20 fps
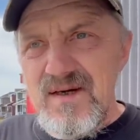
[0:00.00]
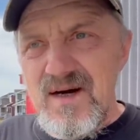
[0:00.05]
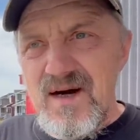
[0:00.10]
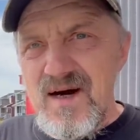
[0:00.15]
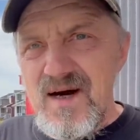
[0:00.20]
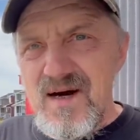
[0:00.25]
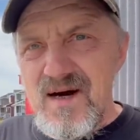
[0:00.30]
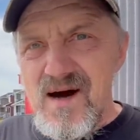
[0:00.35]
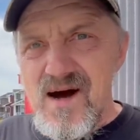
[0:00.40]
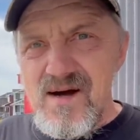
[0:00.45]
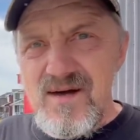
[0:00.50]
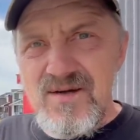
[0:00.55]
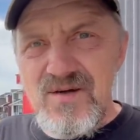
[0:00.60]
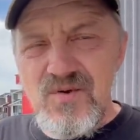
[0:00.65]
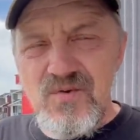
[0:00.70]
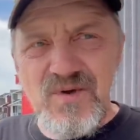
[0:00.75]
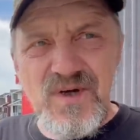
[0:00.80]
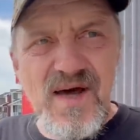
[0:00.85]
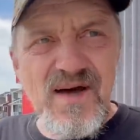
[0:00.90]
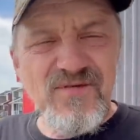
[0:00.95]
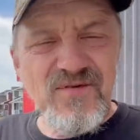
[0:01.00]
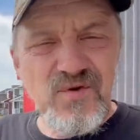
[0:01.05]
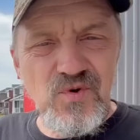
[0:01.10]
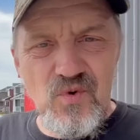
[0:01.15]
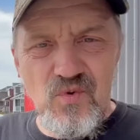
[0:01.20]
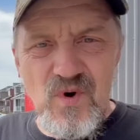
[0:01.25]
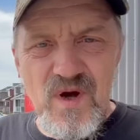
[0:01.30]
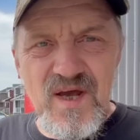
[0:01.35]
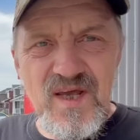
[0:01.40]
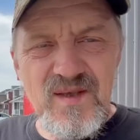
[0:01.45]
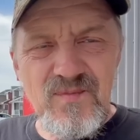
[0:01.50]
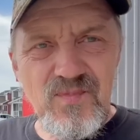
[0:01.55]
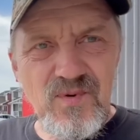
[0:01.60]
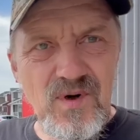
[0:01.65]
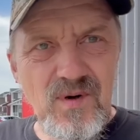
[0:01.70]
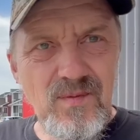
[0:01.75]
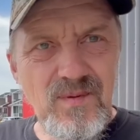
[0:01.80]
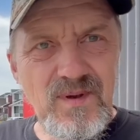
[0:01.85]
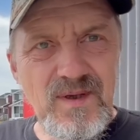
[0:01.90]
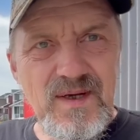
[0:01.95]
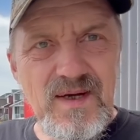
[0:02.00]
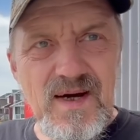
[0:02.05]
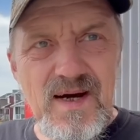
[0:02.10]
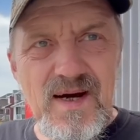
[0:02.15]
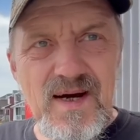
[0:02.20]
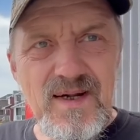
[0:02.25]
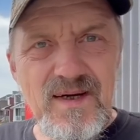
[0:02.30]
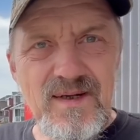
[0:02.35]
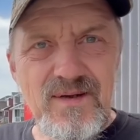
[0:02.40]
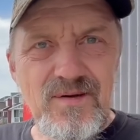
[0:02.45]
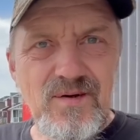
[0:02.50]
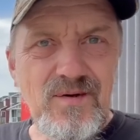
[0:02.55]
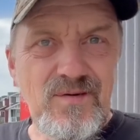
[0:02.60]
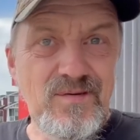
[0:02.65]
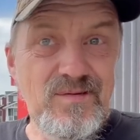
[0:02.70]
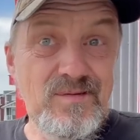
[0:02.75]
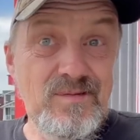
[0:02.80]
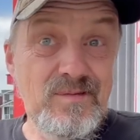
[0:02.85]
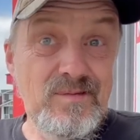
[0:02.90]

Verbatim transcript: I, I, you would have to wait probably I don't know